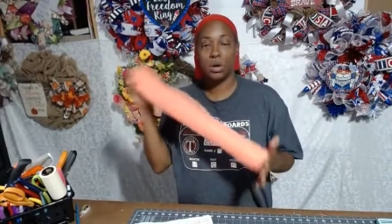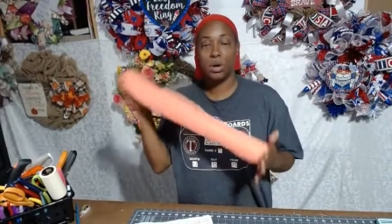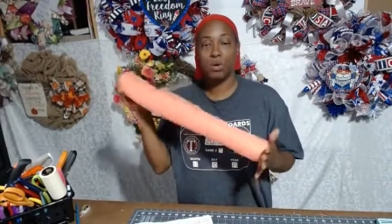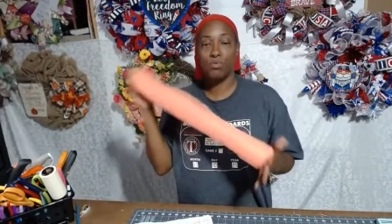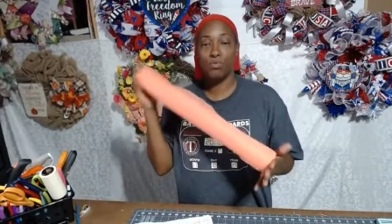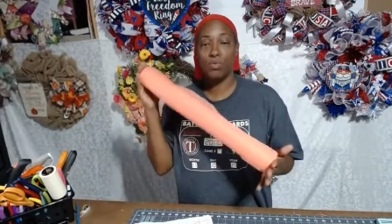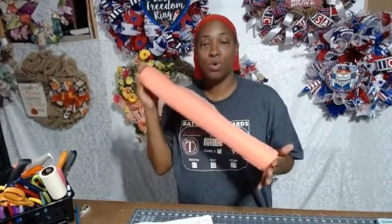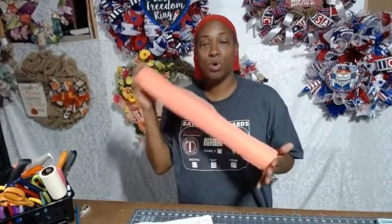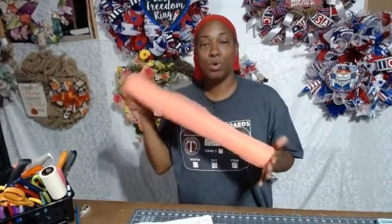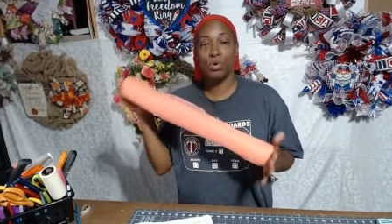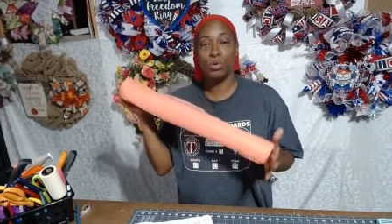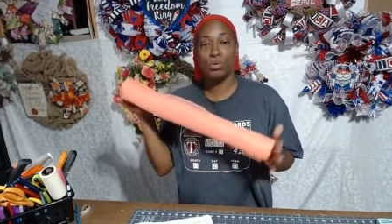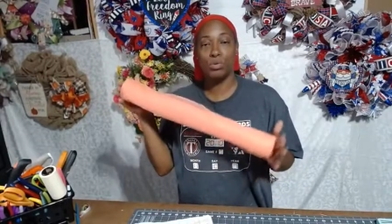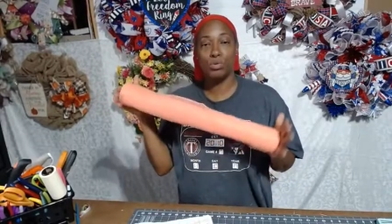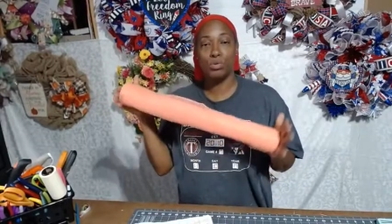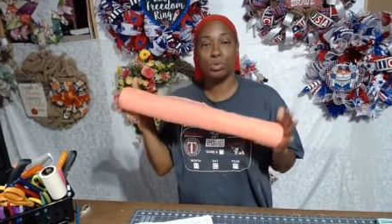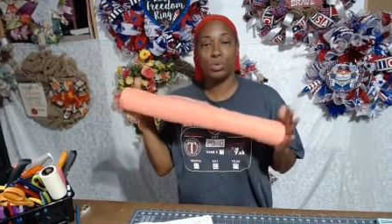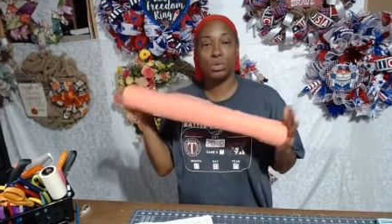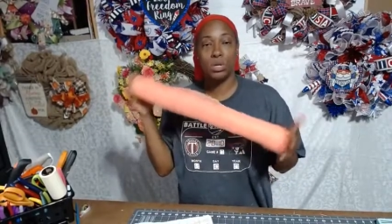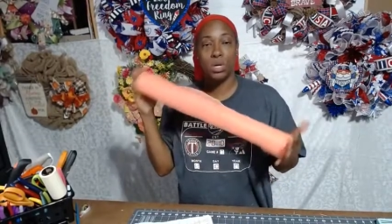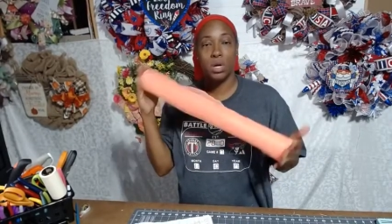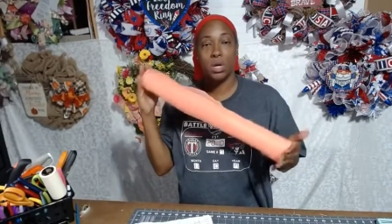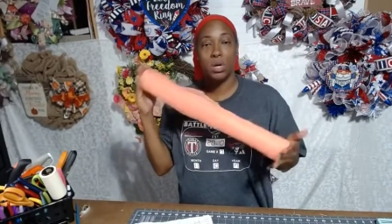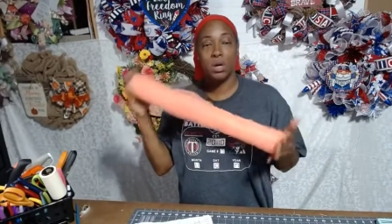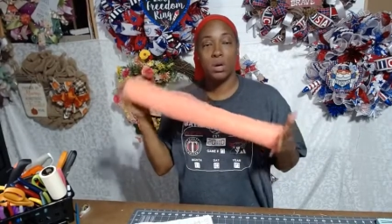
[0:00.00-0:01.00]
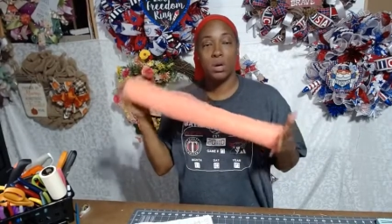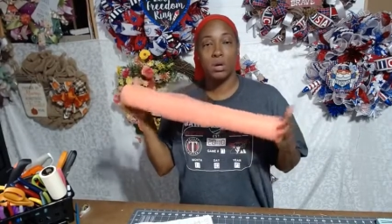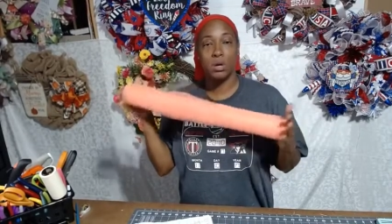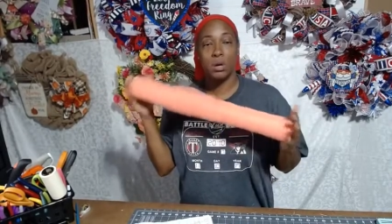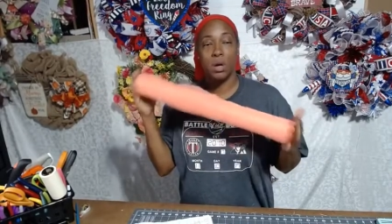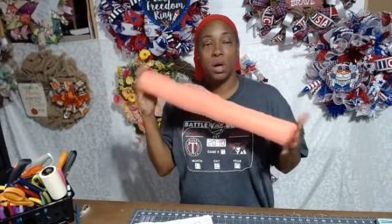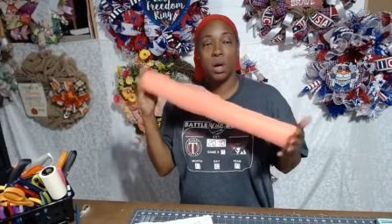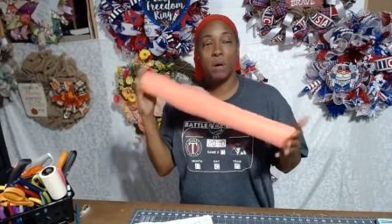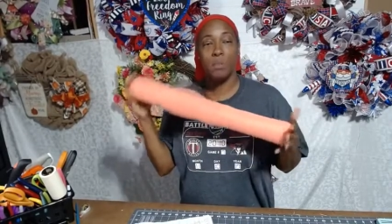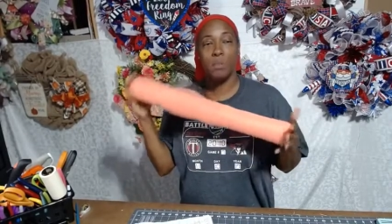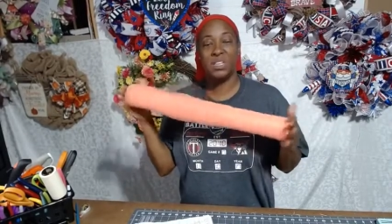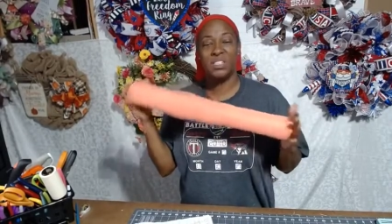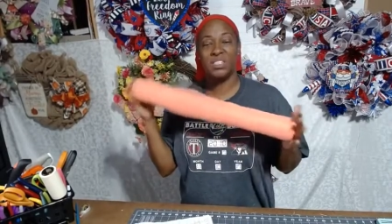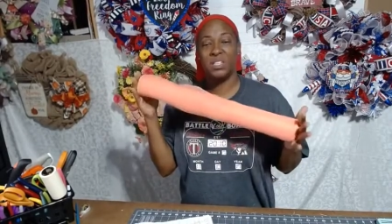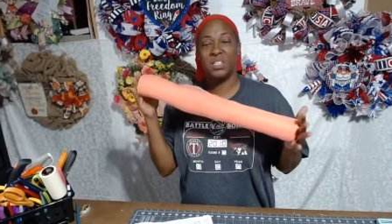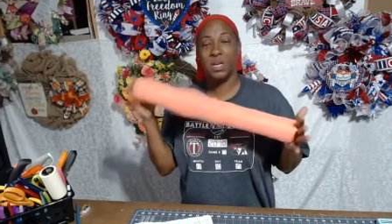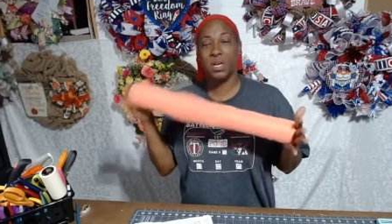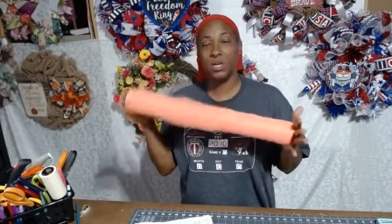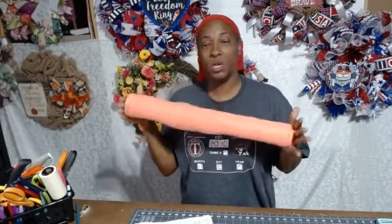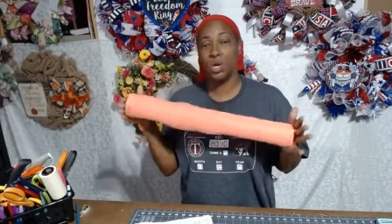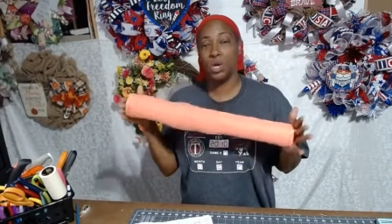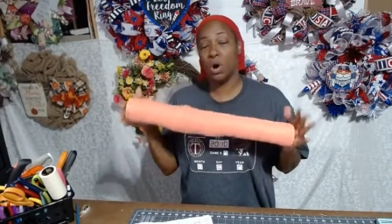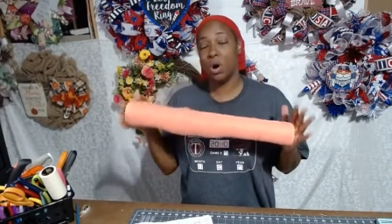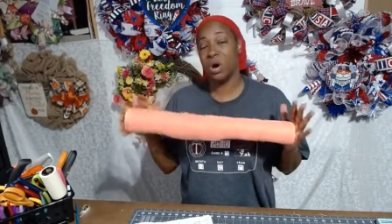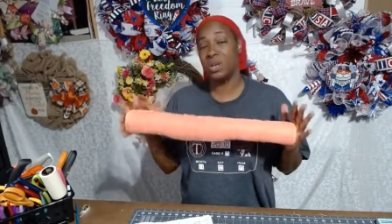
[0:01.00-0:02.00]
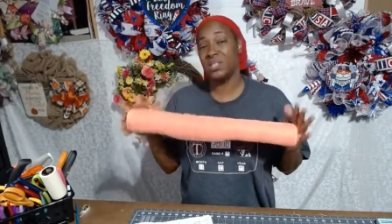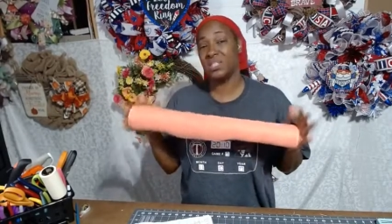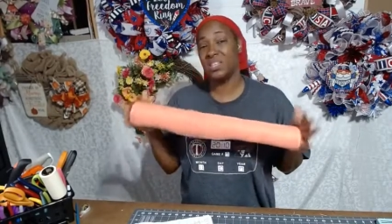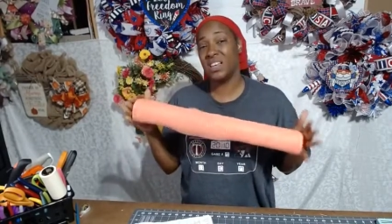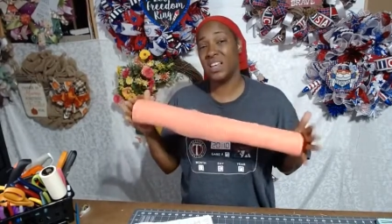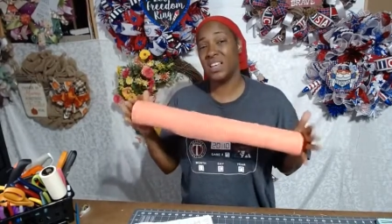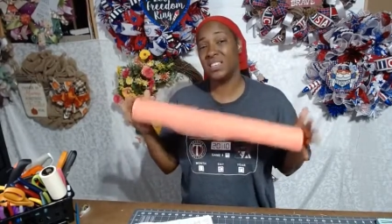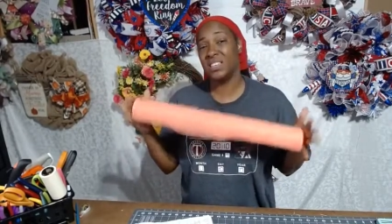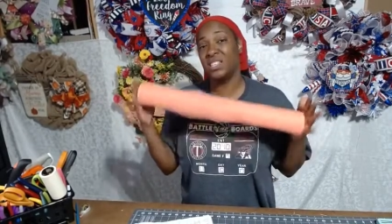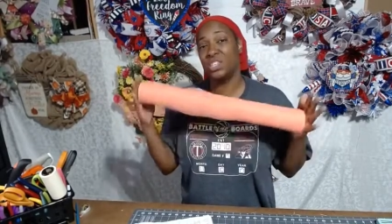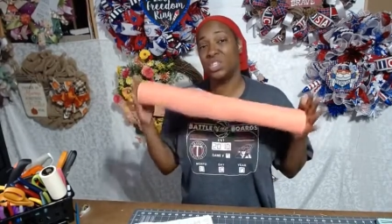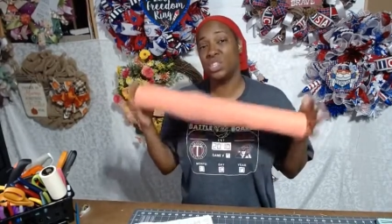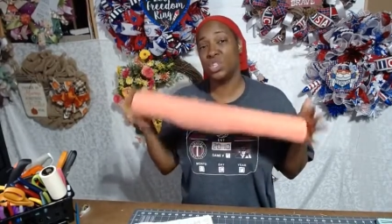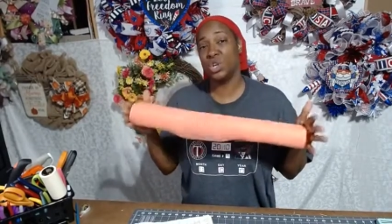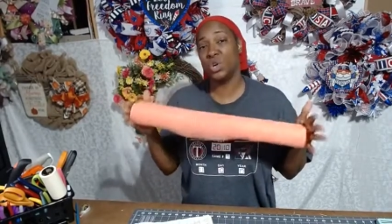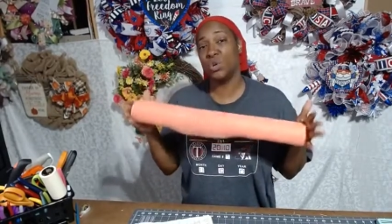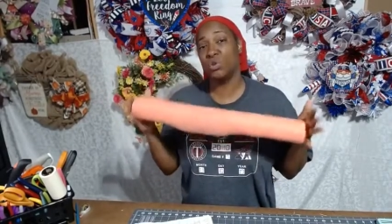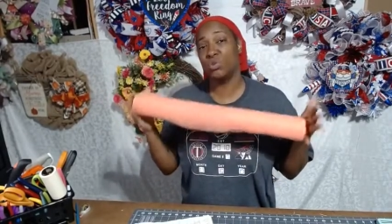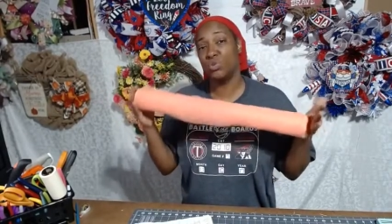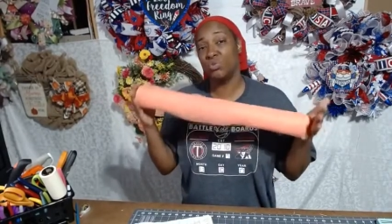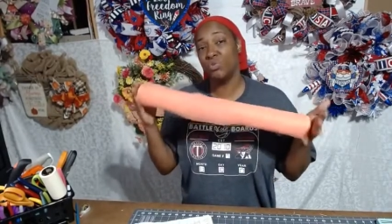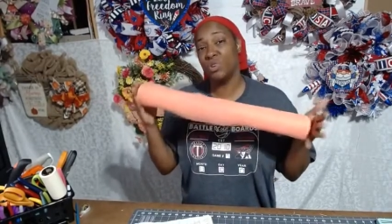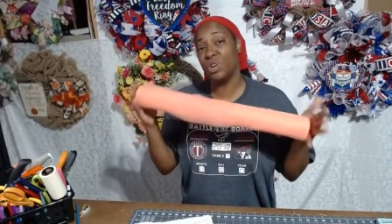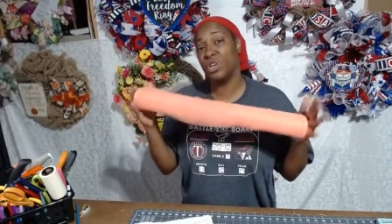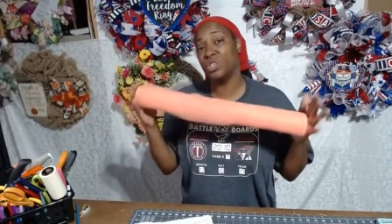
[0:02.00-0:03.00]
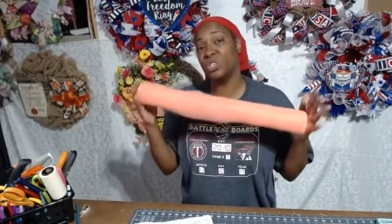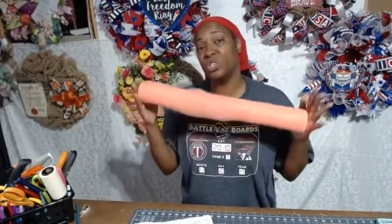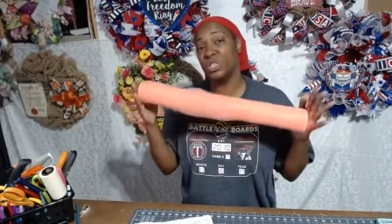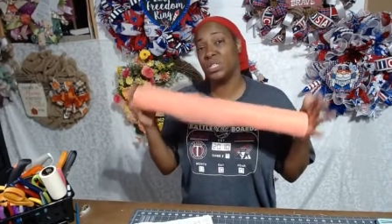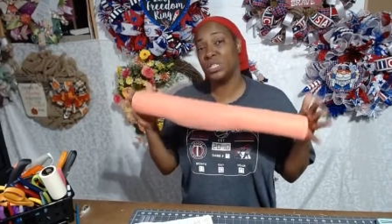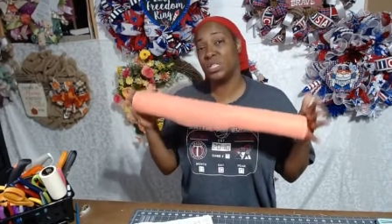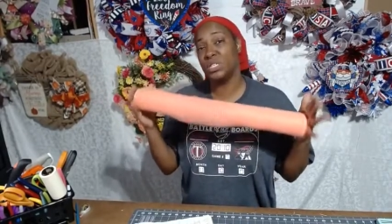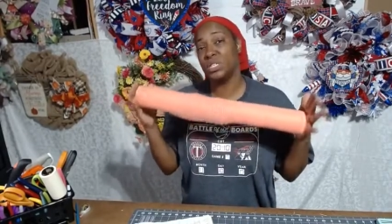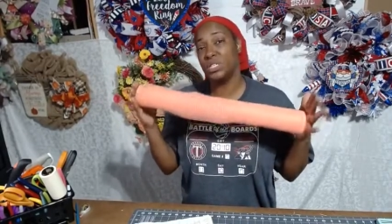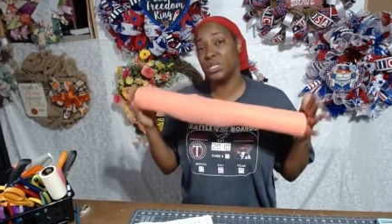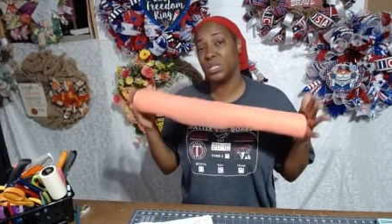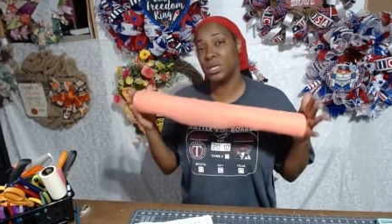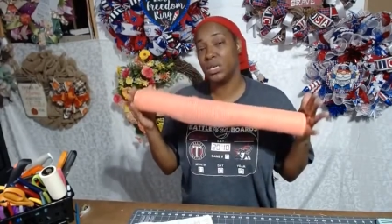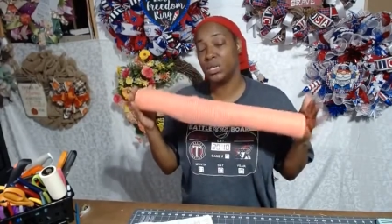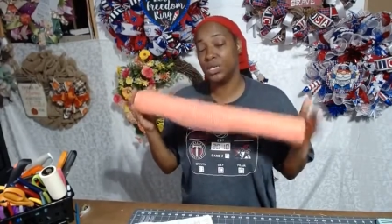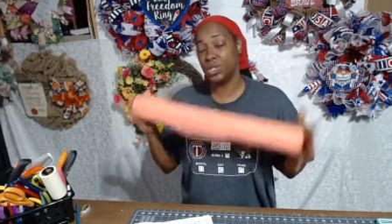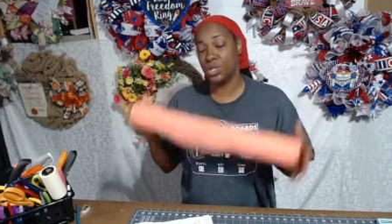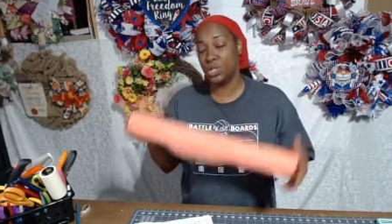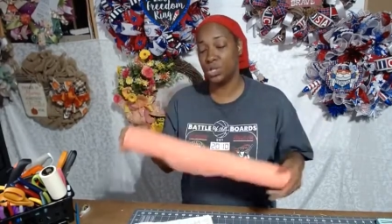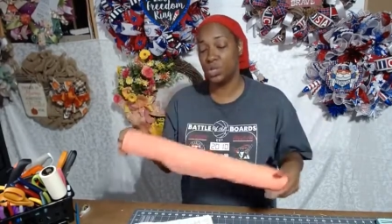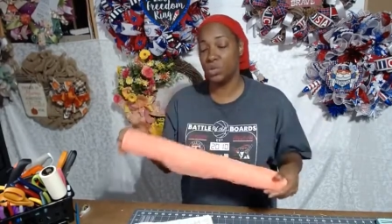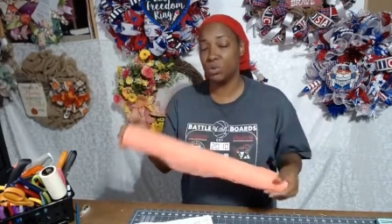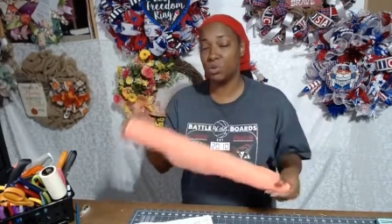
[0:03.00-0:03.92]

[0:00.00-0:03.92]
rolls come at 10 yards, and that's 360 inches.